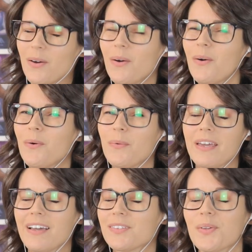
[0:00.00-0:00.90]
oh,
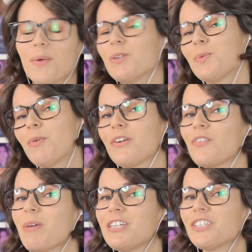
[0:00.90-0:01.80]
we get so much more
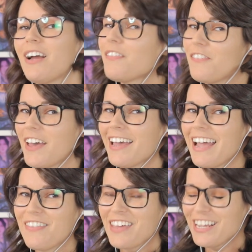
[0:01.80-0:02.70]
information on the
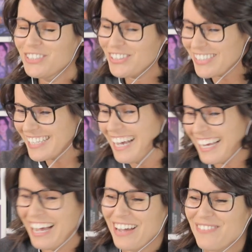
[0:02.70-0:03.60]
Fae and the angels.
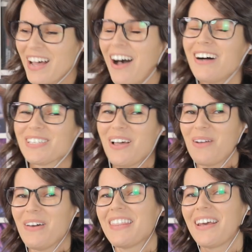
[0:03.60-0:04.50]
I'll talk
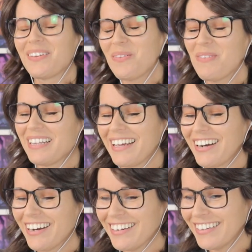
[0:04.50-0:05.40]
about that a little bit
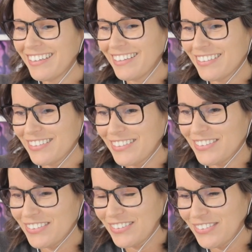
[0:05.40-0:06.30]
later. Also, I
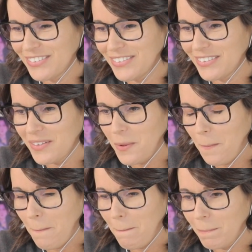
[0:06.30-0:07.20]
didn't realize the Sprites
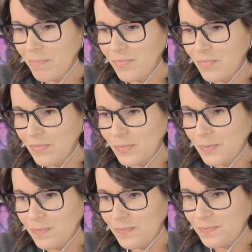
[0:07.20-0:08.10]
were part of that house
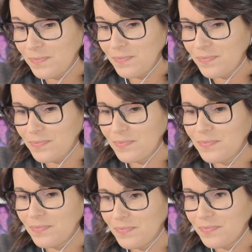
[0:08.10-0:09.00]
and then they were kicked
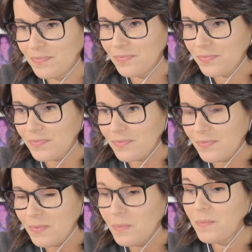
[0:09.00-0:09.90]
out after the whole human
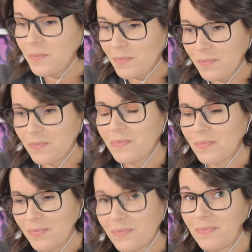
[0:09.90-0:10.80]
rebellion. So I
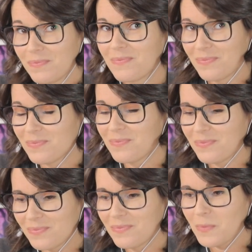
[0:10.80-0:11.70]
wonder if we're gonna get any more
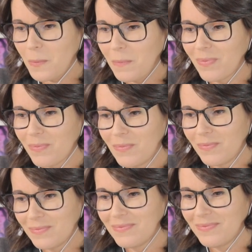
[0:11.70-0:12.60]
info on
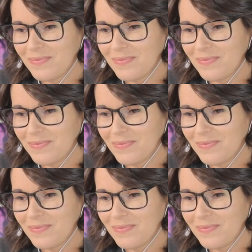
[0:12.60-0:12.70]
Lahaba's